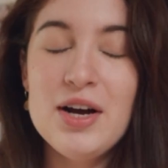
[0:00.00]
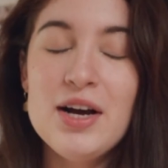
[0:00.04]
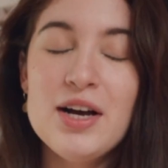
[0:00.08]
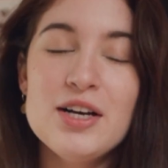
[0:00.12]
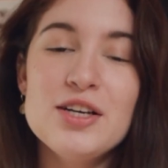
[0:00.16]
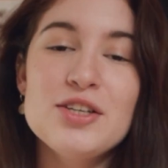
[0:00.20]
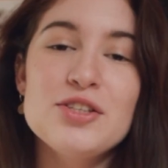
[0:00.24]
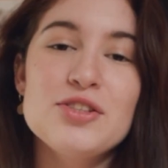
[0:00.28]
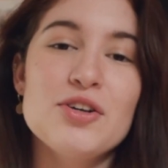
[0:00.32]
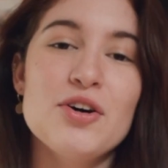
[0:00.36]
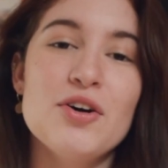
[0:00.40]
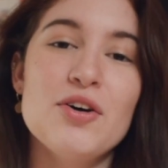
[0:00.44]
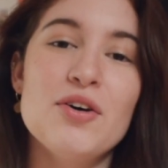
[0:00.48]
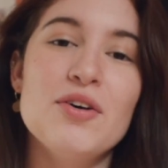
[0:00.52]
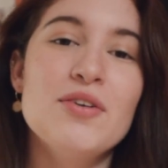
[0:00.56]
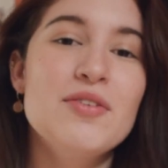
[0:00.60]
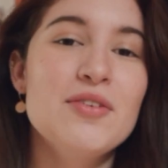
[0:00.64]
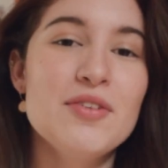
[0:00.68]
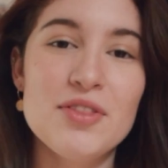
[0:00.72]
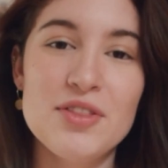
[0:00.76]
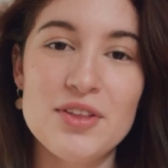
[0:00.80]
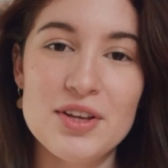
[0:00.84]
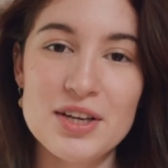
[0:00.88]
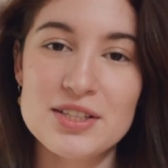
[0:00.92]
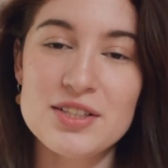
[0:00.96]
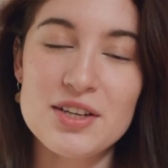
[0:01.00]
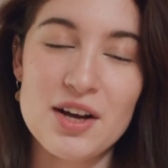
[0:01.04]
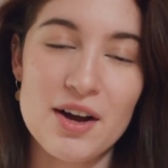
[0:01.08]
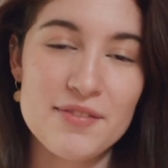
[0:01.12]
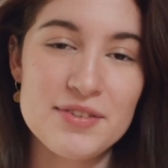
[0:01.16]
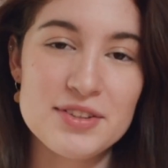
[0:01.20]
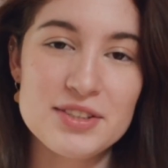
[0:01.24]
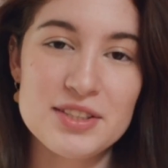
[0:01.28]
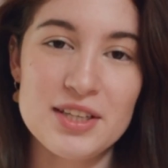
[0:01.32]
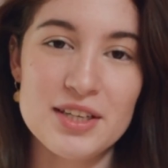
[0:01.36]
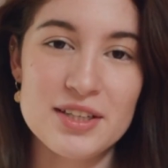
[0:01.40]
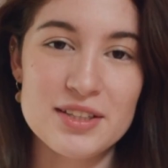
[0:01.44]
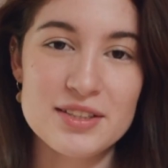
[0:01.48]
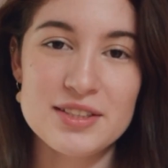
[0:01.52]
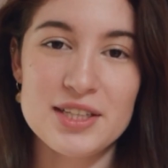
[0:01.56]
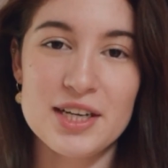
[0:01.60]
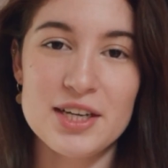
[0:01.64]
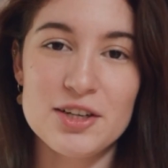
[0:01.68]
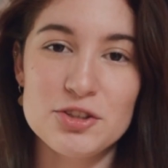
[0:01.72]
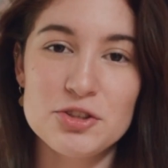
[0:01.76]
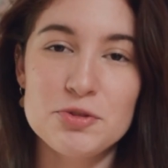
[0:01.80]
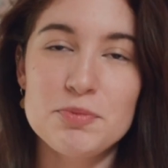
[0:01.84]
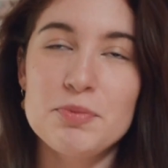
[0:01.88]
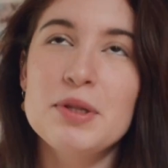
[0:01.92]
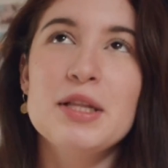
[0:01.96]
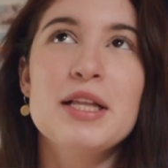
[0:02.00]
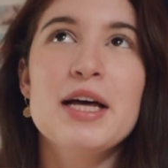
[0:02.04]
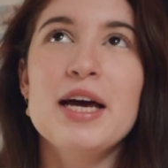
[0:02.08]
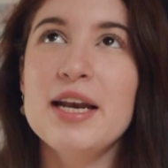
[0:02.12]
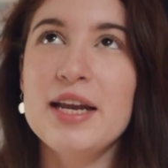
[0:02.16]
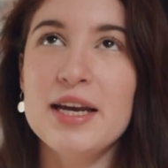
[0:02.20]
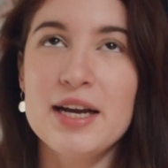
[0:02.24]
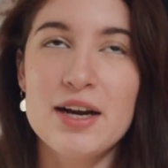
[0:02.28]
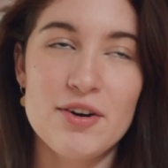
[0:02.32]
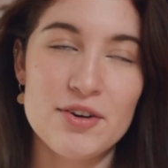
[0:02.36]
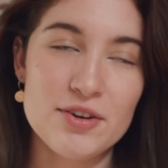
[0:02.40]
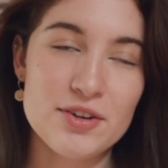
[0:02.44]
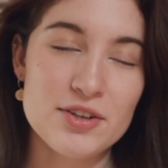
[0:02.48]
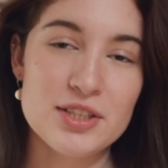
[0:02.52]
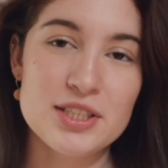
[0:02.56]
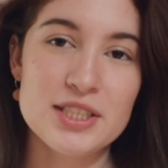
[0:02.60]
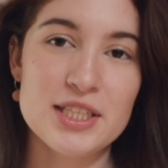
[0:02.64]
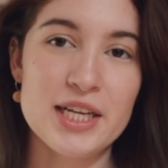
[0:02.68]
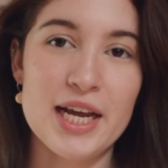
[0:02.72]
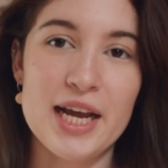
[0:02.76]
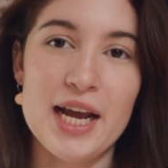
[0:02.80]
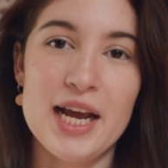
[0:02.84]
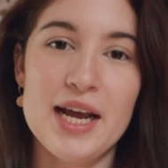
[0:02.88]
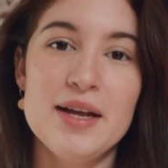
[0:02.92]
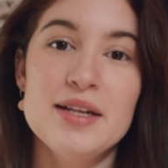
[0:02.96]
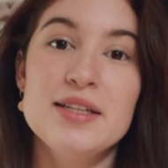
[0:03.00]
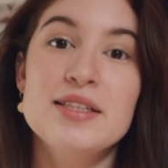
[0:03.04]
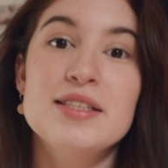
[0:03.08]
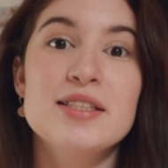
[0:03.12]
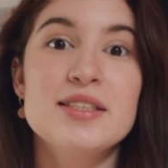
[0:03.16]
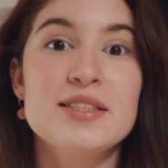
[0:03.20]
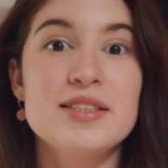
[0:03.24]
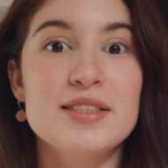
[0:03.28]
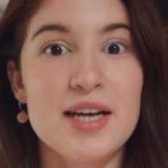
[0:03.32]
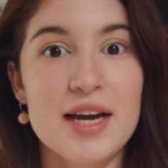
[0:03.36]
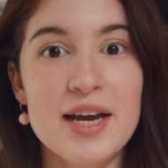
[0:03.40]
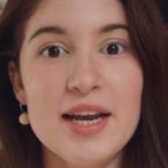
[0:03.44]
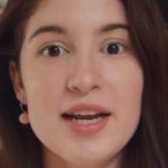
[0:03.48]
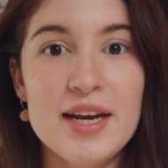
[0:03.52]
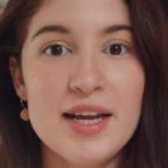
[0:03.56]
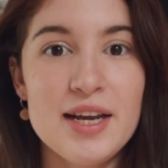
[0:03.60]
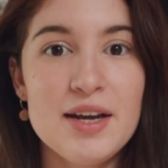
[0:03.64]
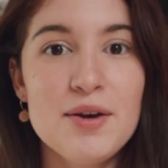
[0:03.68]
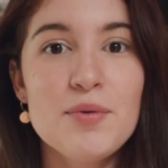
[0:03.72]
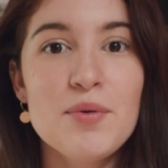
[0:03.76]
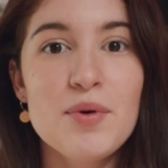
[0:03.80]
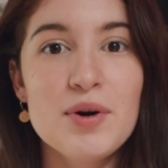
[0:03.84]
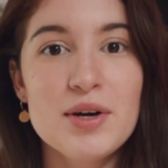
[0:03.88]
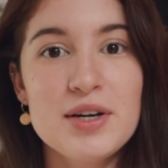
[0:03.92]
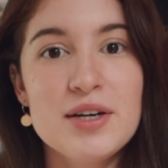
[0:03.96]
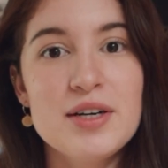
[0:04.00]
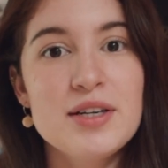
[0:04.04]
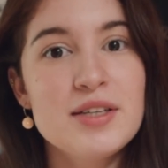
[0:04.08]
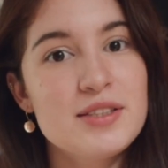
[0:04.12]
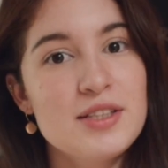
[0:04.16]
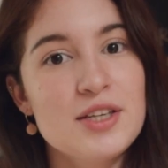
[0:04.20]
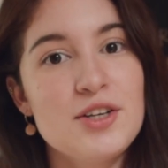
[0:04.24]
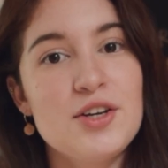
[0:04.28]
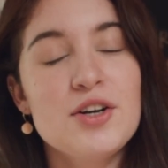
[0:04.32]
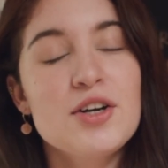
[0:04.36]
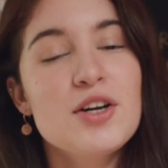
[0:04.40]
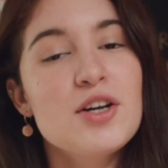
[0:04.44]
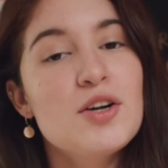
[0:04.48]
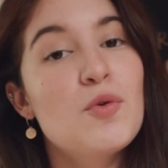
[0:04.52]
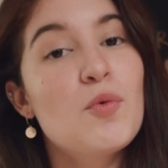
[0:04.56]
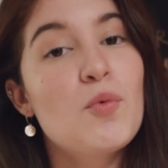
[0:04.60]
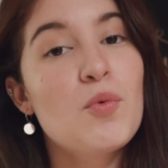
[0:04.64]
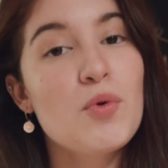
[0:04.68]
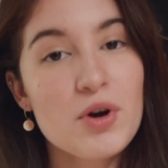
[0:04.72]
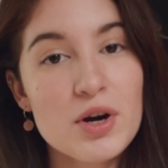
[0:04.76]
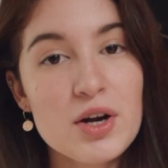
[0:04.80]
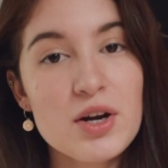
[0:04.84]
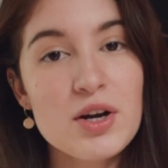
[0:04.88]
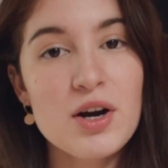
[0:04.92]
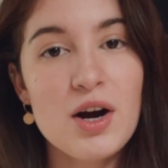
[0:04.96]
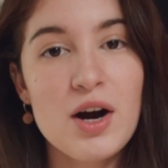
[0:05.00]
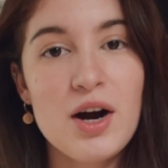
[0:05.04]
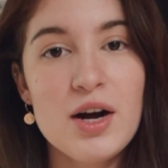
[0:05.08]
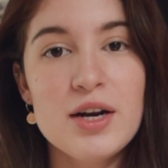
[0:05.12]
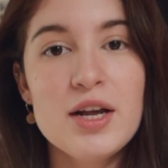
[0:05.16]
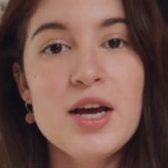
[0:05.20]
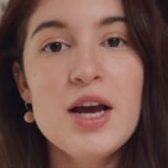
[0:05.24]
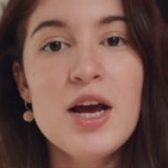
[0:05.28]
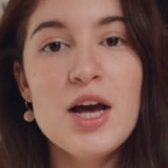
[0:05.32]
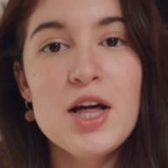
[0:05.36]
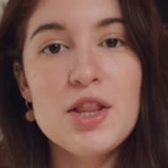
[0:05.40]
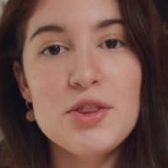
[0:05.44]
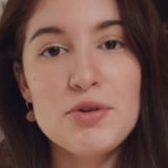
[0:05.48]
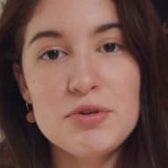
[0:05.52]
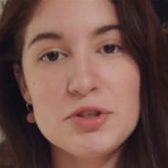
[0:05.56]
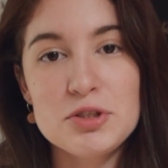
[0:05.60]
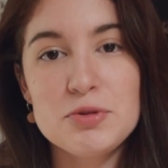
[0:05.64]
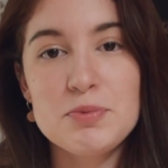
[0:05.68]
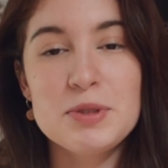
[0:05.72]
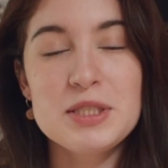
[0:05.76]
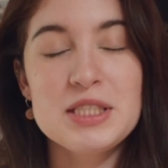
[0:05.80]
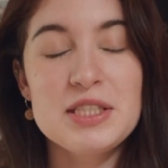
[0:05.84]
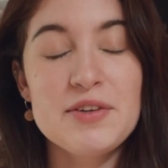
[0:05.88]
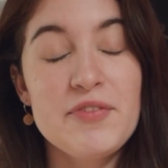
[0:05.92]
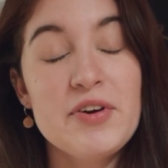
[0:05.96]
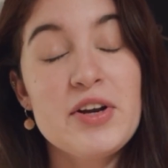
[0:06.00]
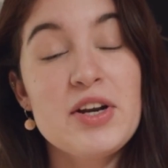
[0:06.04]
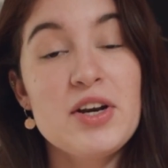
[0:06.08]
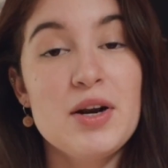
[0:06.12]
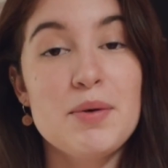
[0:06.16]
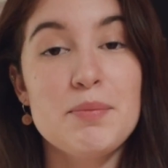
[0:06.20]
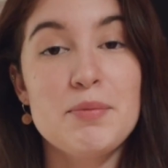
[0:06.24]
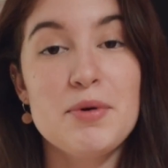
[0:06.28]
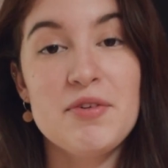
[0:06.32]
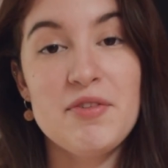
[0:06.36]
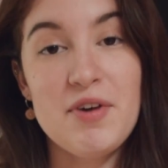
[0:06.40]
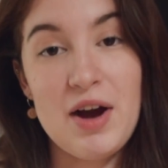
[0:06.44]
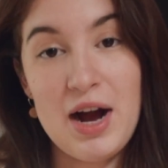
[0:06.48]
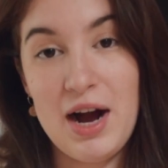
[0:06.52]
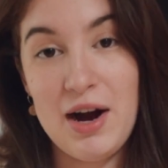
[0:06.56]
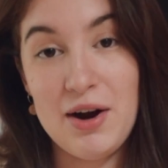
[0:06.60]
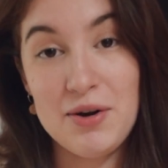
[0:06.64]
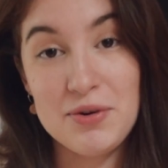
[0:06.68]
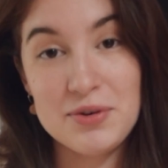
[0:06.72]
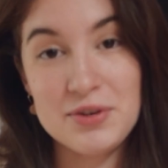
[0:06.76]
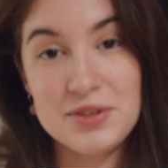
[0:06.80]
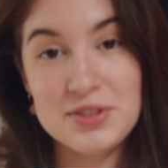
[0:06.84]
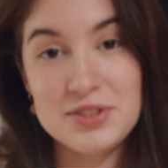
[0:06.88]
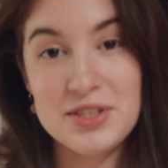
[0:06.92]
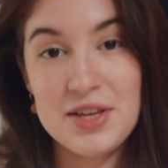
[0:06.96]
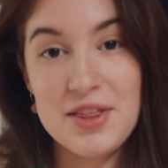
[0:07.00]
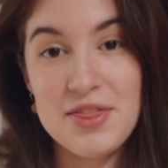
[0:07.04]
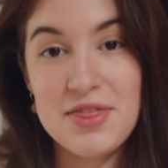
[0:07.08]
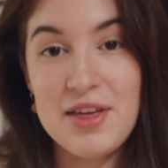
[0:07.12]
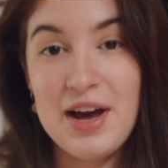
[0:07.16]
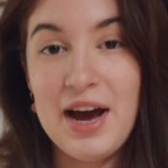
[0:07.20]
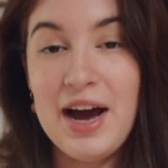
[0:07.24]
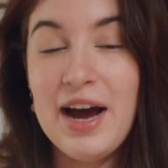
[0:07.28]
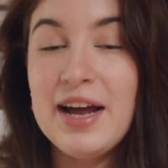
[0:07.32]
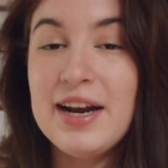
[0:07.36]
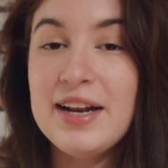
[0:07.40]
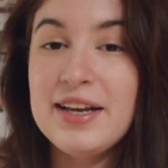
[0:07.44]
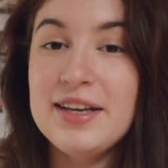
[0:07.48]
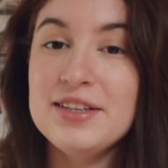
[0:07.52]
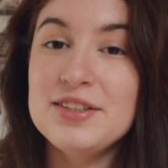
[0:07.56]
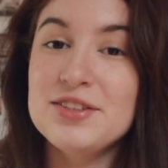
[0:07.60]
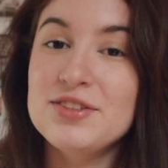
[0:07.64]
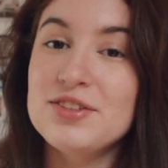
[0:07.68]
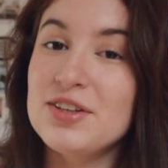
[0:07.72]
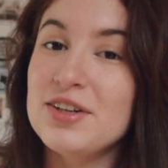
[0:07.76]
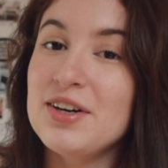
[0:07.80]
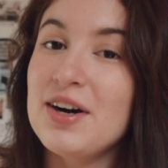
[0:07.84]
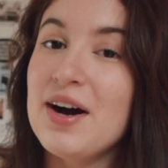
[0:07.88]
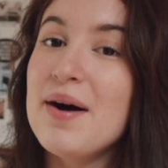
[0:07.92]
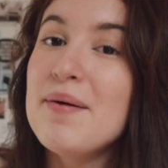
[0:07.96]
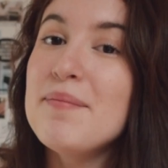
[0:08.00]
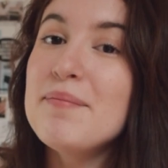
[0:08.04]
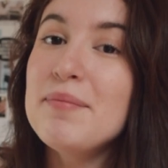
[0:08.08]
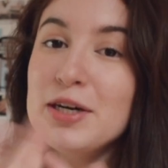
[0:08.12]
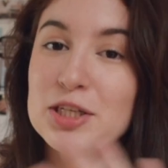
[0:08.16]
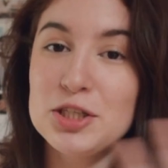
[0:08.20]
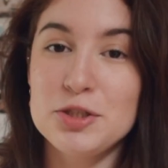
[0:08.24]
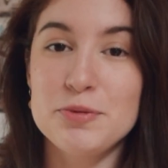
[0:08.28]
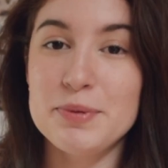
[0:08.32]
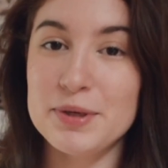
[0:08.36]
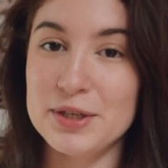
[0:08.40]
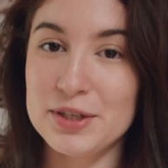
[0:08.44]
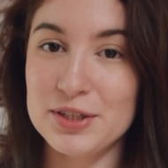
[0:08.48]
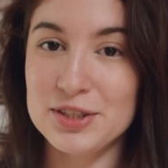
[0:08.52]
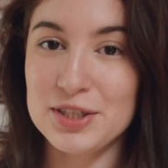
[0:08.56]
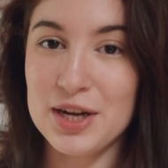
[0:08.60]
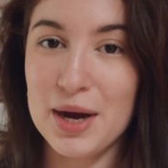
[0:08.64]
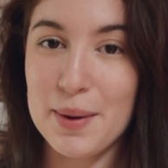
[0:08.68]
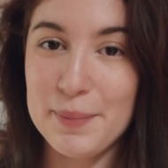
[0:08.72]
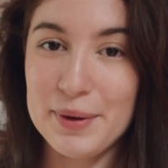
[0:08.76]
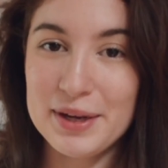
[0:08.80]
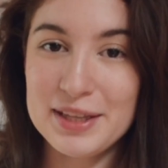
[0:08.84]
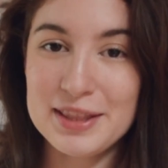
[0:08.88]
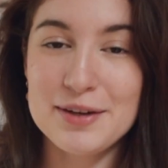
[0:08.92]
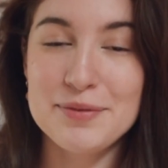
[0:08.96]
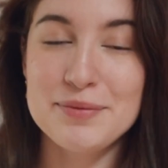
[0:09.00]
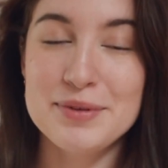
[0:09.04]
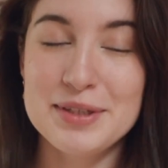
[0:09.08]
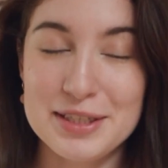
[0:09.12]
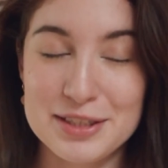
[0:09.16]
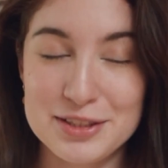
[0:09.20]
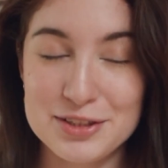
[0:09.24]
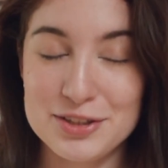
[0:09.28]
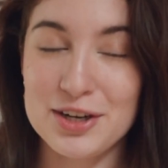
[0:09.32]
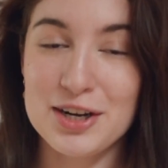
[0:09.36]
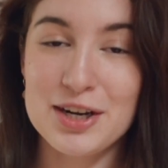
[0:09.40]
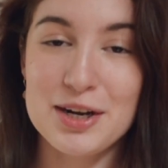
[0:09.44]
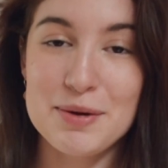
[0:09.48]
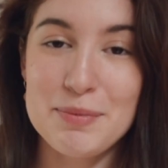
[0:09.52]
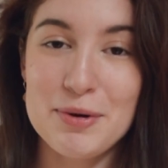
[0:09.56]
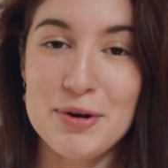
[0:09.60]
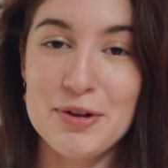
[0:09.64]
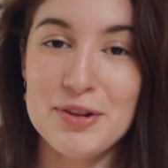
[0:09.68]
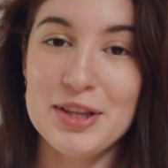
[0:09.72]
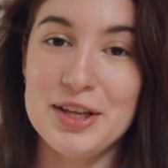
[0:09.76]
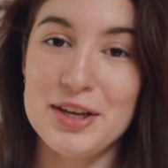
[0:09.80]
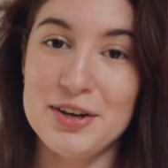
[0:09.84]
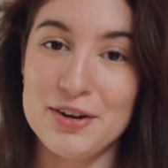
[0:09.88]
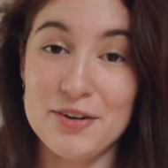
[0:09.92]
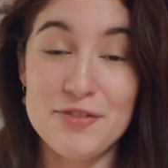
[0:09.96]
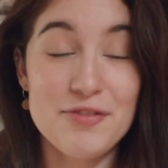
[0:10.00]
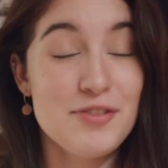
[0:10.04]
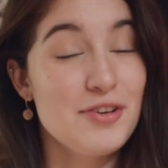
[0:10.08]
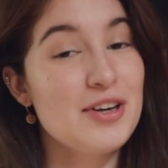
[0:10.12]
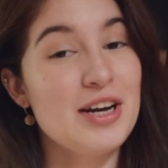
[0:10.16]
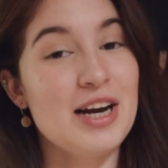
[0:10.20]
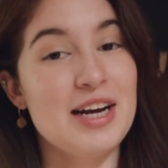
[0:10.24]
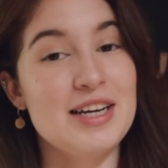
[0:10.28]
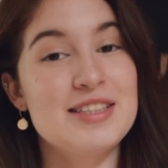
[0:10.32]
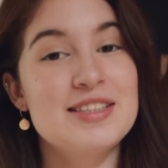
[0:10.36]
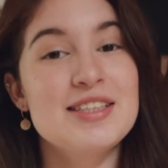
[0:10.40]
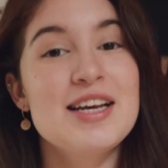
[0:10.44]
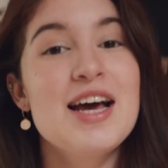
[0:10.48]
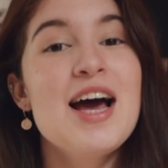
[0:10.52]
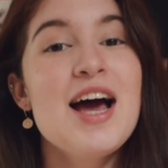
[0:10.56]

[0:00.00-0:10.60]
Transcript: So this obviously entails planning out your day, deciding what it is that you're gonna work on through a specific number of hours. And that is a much bigger topic that we can talk about later if you guys